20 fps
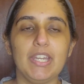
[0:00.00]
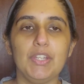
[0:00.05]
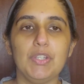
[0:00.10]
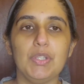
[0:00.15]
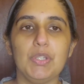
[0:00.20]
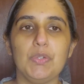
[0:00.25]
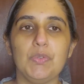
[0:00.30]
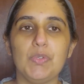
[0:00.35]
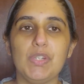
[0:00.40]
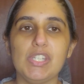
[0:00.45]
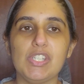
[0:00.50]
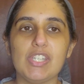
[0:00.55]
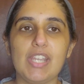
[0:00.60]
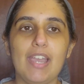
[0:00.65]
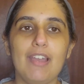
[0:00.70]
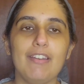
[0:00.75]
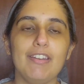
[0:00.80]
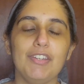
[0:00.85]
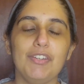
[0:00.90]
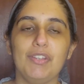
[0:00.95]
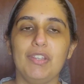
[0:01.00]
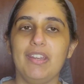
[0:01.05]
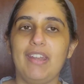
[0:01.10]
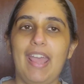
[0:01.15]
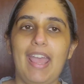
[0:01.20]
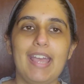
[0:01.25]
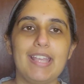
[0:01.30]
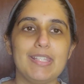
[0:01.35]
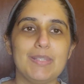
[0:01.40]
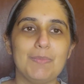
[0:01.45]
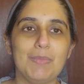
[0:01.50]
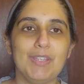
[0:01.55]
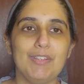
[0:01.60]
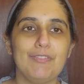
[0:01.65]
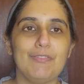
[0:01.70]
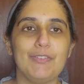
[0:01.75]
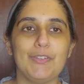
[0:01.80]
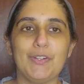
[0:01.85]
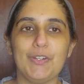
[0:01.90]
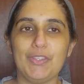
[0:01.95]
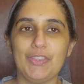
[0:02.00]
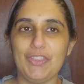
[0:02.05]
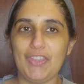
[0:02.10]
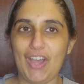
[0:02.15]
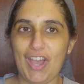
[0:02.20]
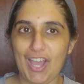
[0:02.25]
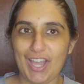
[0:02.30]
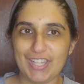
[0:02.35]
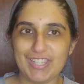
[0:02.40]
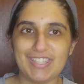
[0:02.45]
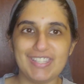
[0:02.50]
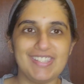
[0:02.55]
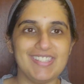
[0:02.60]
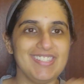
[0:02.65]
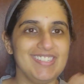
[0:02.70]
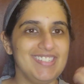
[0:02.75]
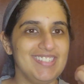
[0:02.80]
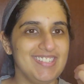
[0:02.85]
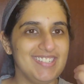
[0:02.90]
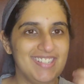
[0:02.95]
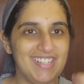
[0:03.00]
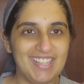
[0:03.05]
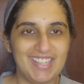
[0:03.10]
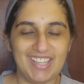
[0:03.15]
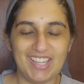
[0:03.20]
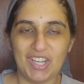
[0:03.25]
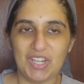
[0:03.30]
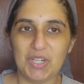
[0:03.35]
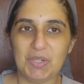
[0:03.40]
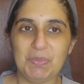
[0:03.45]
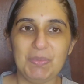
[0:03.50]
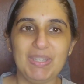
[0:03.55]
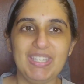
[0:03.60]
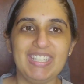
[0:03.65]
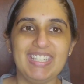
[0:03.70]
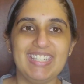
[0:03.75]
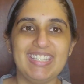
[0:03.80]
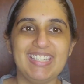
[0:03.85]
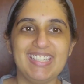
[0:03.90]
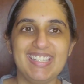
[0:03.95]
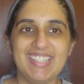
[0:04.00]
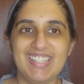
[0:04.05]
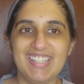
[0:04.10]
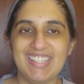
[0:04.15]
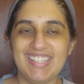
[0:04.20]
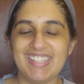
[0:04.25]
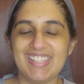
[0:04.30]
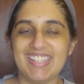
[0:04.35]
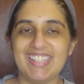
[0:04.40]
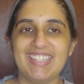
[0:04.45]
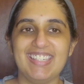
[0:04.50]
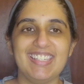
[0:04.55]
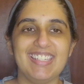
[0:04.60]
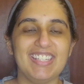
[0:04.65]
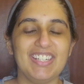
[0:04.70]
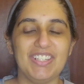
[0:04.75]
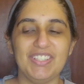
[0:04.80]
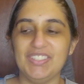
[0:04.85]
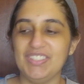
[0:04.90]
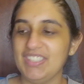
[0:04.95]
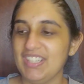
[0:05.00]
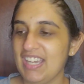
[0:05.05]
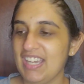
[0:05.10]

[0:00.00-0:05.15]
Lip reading: You can reach out and you can ask me for thoughts and opinions, and you know,